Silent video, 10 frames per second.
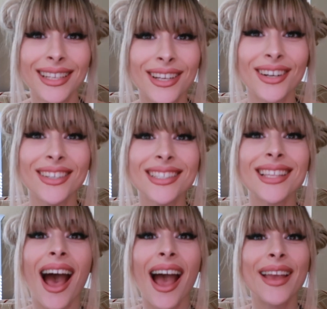dolls,
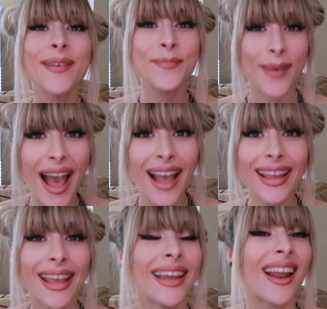I am
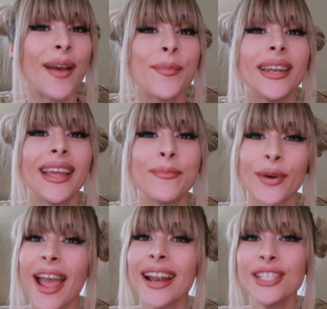back and I'm in a
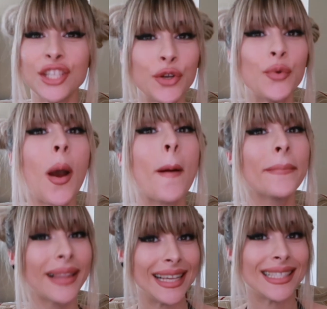brand new
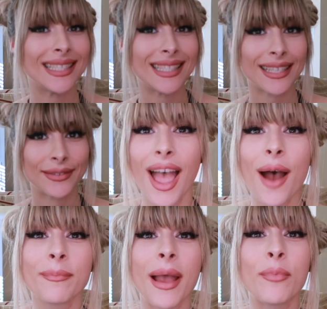place.
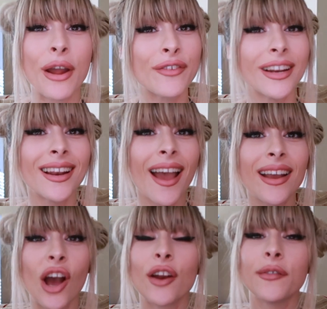My boyfriend and
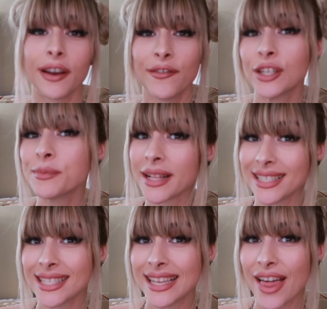I got our very first
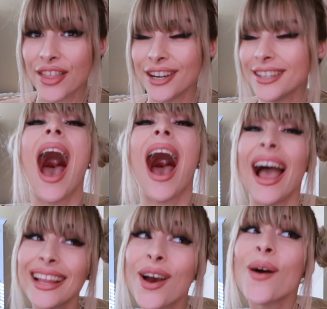place together.
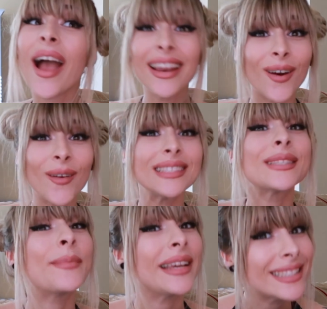I know, it's a big